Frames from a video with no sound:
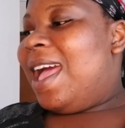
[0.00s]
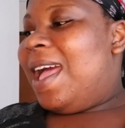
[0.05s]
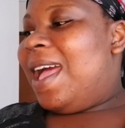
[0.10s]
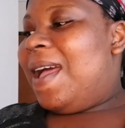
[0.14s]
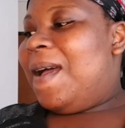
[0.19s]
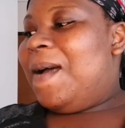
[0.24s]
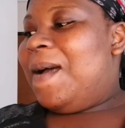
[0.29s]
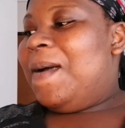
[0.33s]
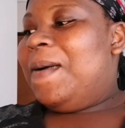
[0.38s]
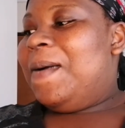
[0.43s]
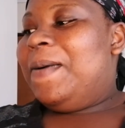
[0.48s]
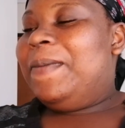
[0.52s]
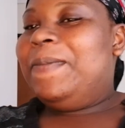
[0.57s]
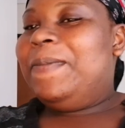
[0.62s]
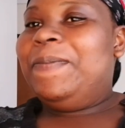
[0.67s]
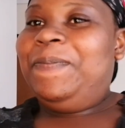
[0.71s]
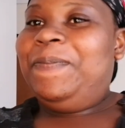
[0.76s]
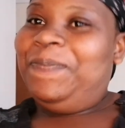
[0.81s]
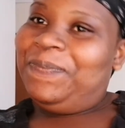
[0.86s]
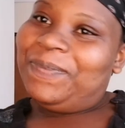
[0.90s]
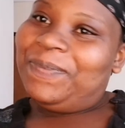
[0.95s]

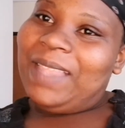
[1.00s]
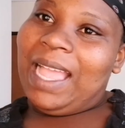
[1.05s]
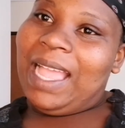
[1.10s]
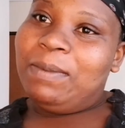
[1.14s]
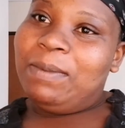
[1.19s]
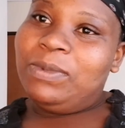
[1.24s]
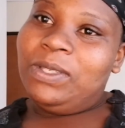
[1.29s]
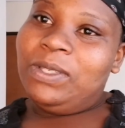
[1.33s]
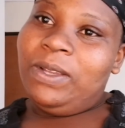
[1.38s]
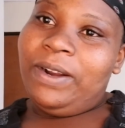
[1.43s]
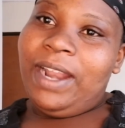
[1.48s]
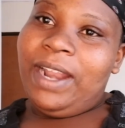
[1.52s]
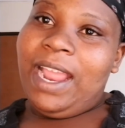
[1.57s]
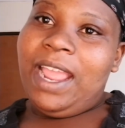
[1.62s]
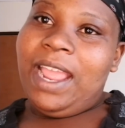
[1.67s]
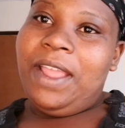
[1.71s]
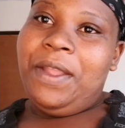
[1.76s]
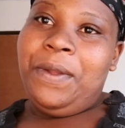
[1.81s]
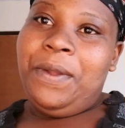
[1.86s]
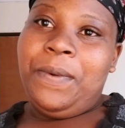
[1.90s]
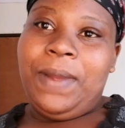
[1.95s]
I'm
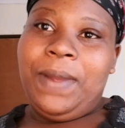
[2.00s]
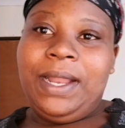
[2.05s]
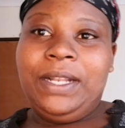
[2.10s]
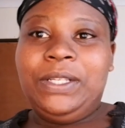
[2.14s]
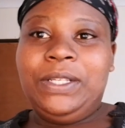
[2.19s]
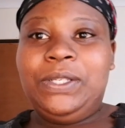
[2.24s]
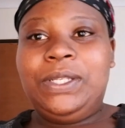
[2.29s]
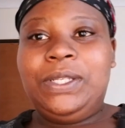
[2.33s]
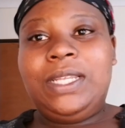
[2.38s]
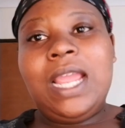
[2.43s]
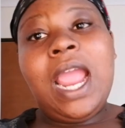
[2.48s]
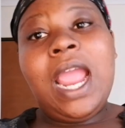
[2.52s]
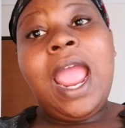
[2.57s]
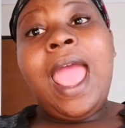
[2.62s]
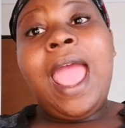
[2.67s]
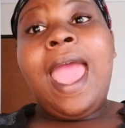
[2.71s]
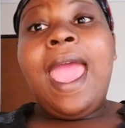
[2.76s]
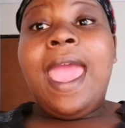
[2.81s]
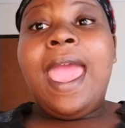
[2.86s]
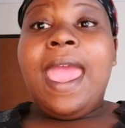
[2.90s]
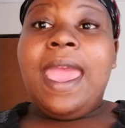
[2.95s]
sorry I went
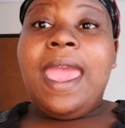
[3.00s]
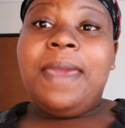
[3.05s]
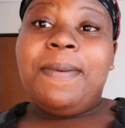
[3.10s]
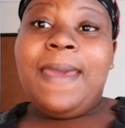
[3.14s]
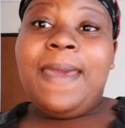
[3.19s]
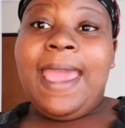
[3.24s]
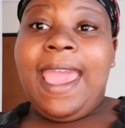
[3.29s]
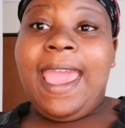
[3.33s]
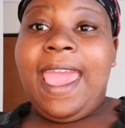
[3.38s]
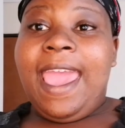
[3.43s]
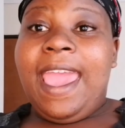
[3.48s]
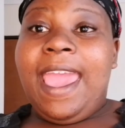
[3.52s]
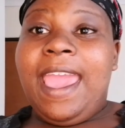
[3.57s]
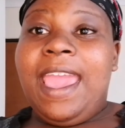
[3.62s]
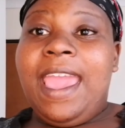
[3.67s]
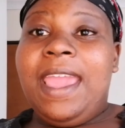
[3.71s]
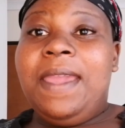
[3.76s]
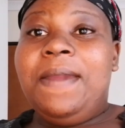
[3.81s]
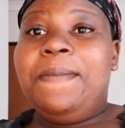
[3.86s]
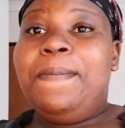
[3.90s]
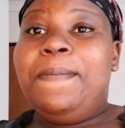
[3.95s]

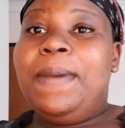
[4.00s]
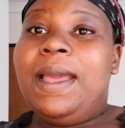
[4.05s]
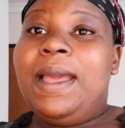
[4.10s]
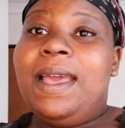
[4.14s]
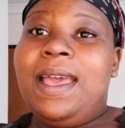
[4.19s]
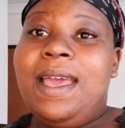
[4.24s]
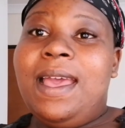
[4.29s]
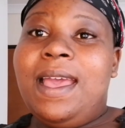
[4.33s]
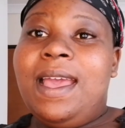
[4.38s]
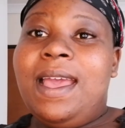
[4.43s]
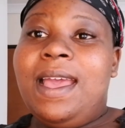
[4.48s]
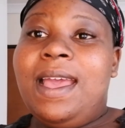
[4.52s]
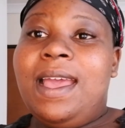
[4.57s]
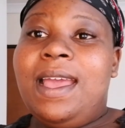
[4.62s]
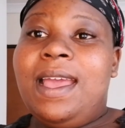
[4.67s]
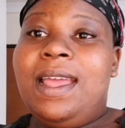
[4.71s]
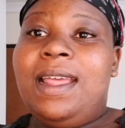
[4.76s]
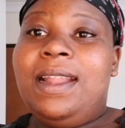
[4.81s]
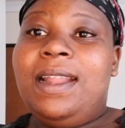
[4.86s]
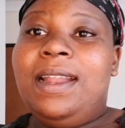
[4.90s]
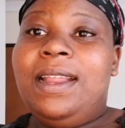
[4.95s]
MIA,
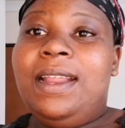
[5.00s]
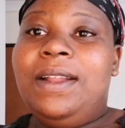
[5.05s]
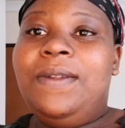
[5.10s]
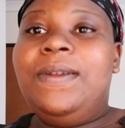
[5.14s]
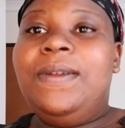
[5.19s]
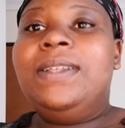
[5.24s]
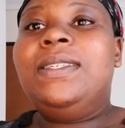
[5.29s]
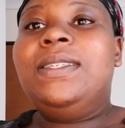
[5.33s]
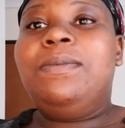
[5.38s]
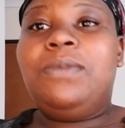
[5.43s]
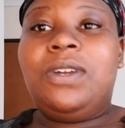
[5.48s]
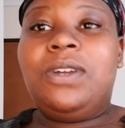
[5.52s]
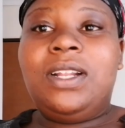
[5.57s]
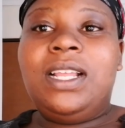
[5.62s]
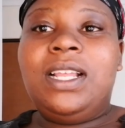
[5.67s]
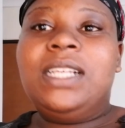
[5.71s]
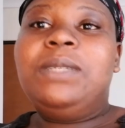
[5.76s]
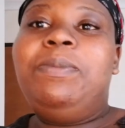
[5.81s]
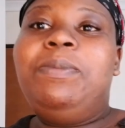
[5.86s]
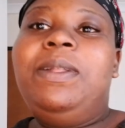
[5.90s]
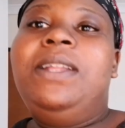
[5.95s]
but anyways, I'm
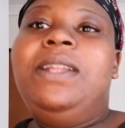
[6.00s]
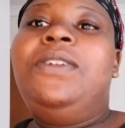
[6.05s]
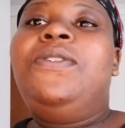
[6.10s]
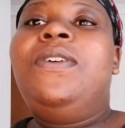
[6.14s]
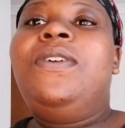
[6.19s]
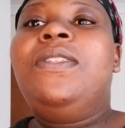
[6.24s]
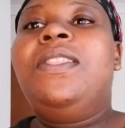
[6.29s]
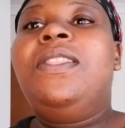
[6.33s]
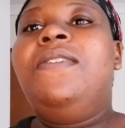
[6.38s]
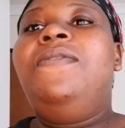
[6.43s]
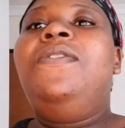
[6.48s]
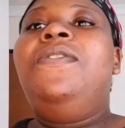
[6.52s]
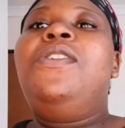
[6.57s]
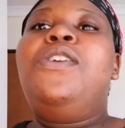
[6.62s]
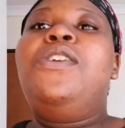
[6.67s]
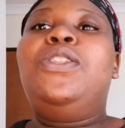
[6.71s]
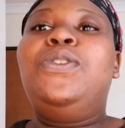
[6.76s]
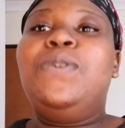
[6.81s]
gonna explain throughout the video.